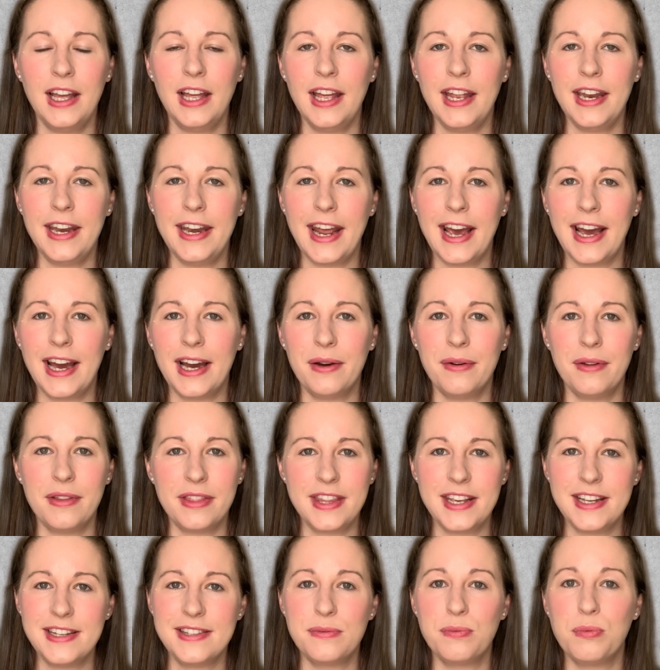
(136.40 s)
Now,
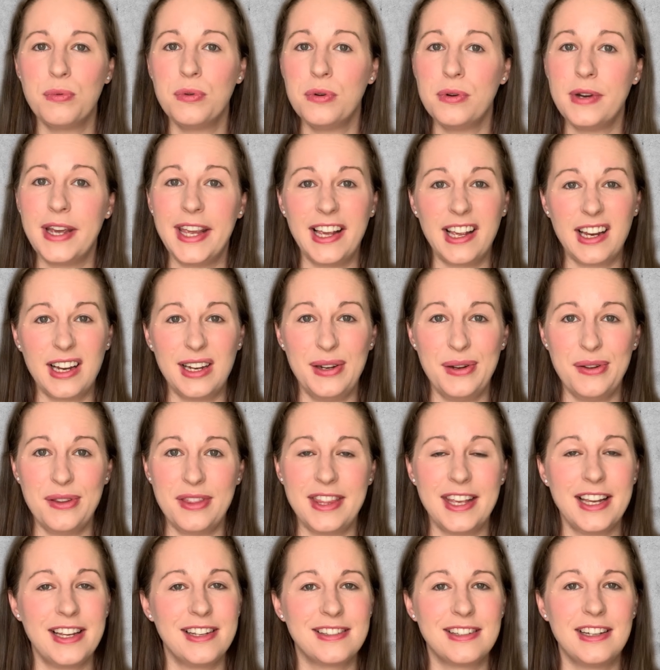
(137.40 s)
this will include
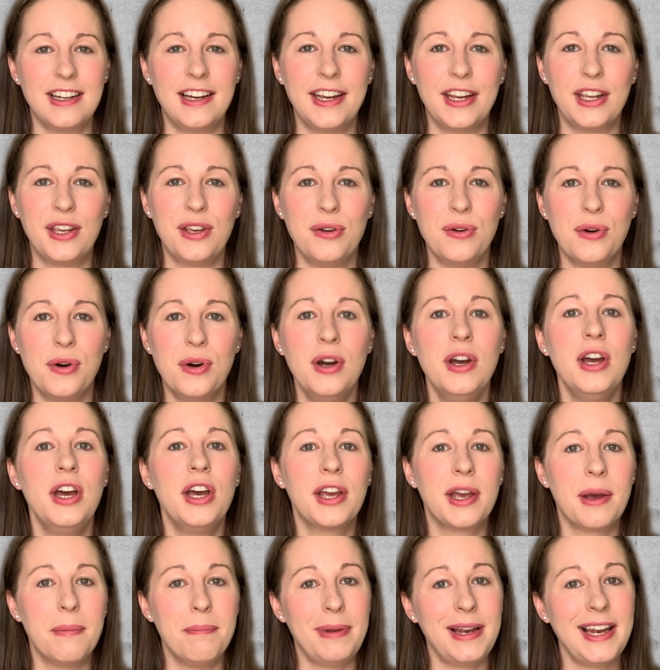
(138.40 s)
things like your
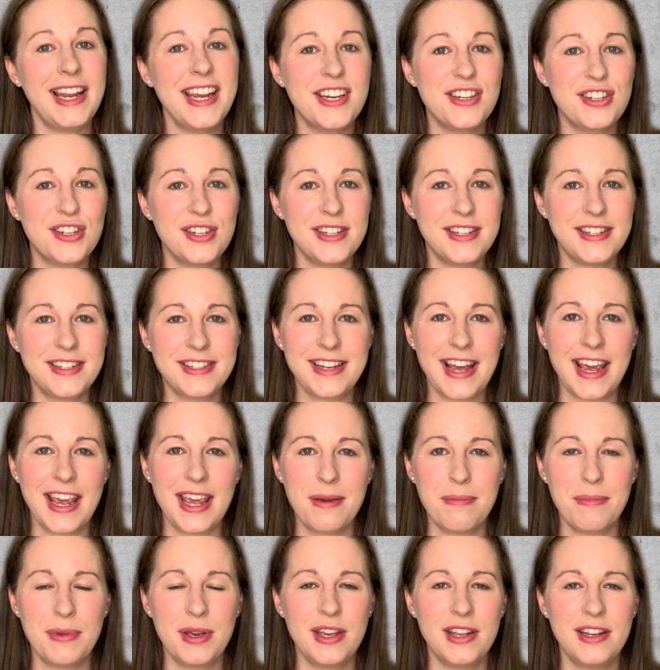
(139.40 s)
completion
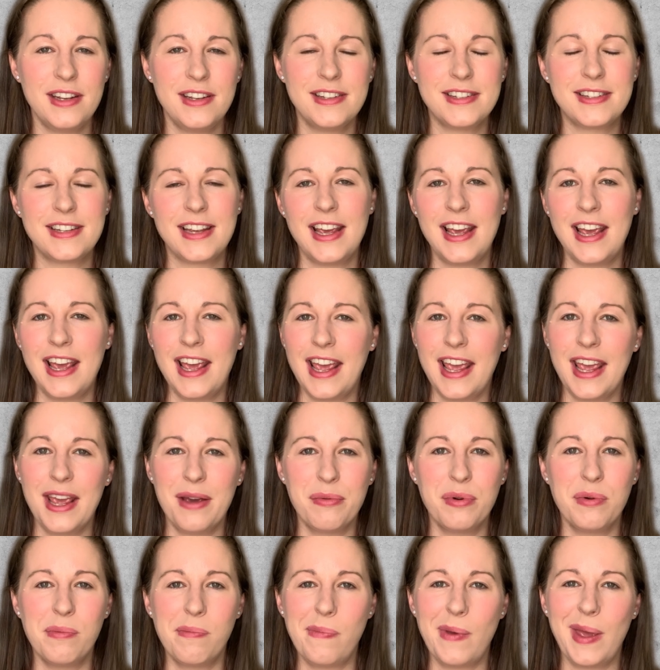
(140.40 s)
statement. It
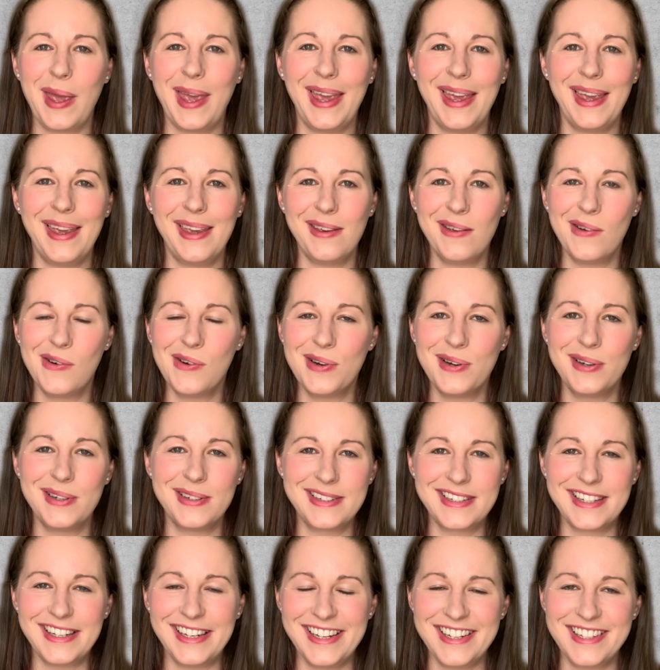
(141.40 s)
will be your
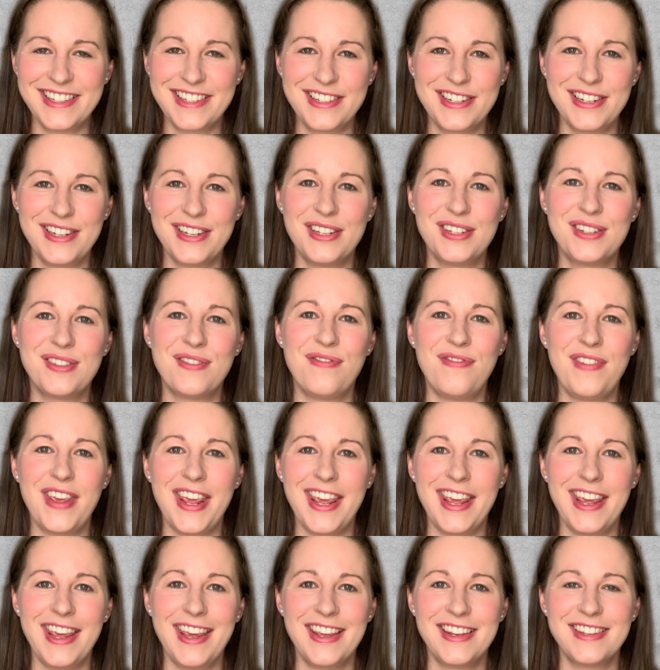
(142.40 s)
solicitor's
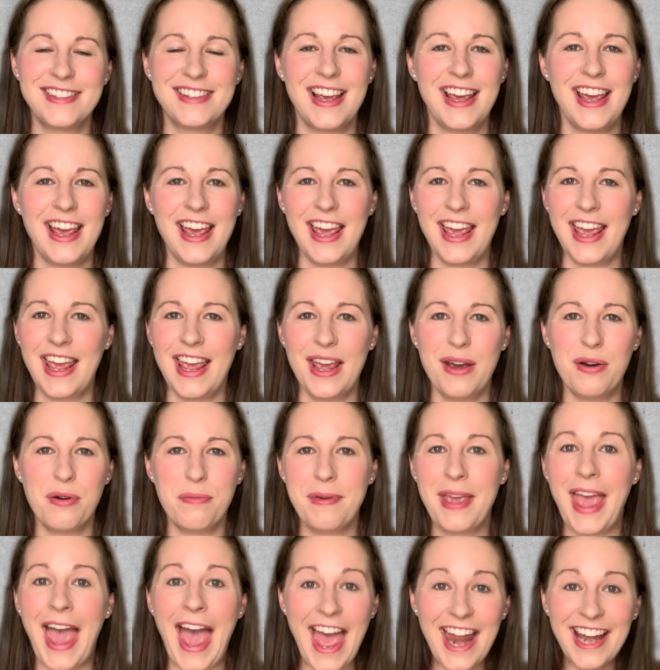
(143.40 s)
fees. It will
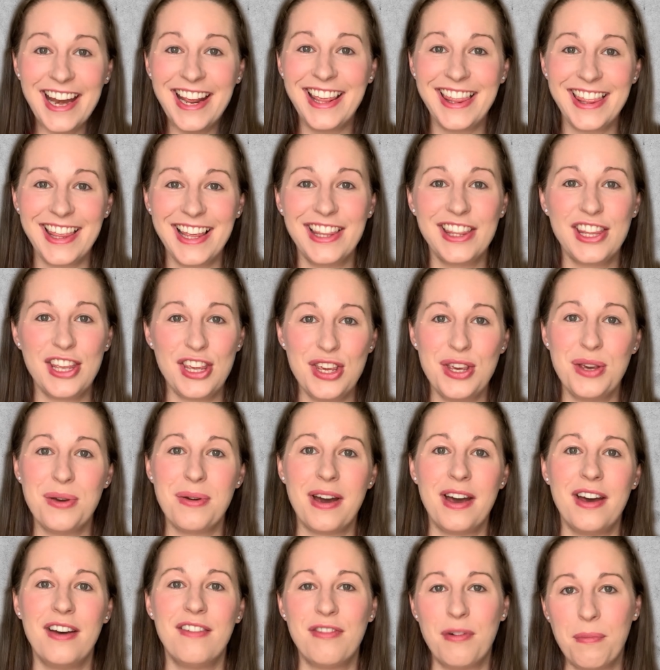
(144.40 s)
be anything that you
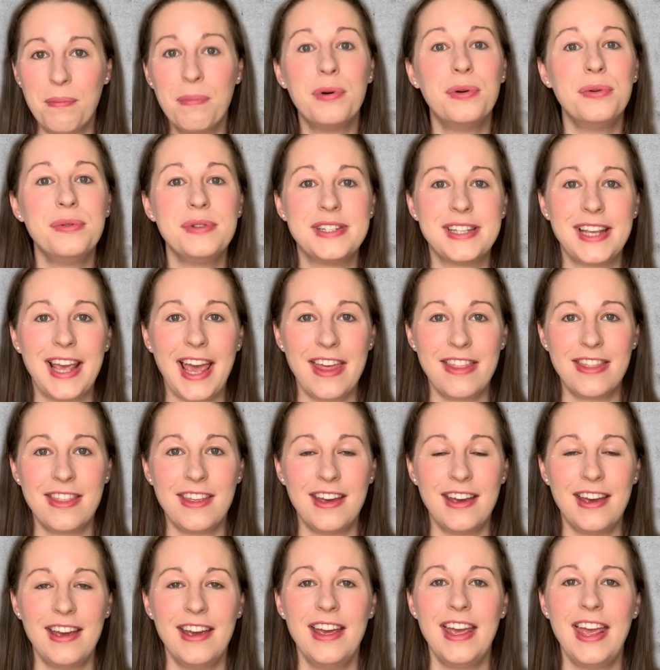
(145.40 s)
have pulled
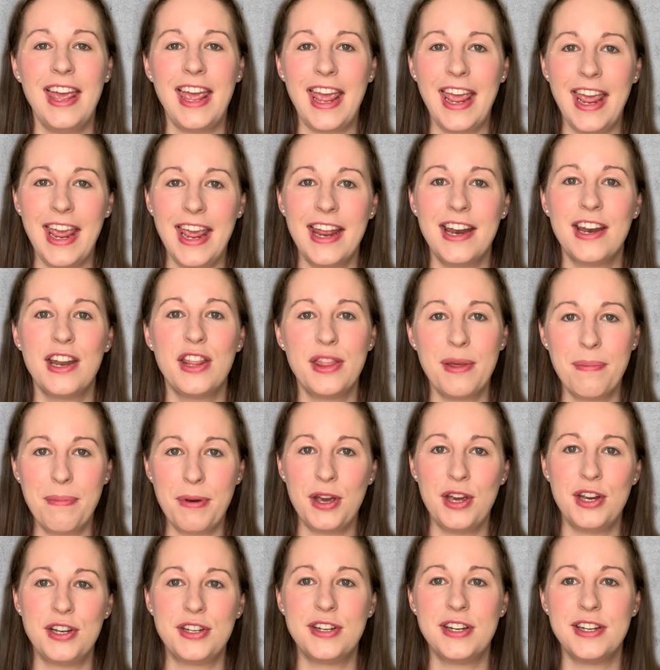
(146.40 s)
together in the
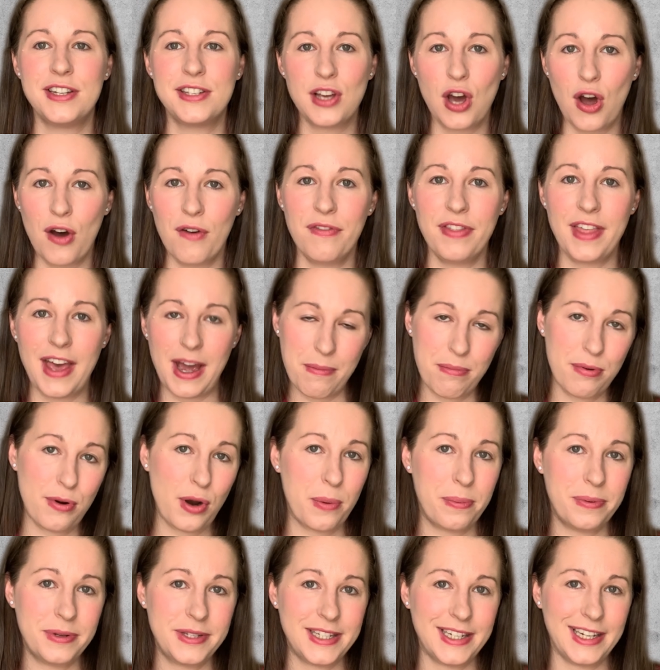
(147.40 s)
purchase of that
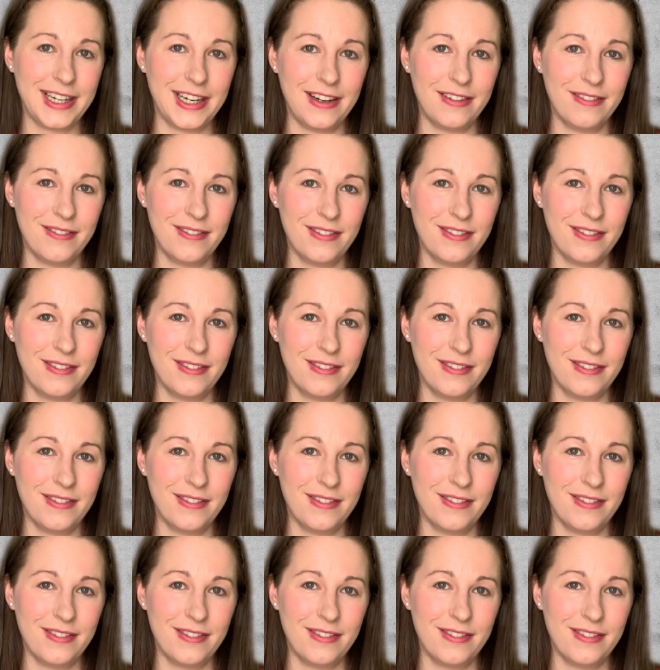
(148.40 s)
property.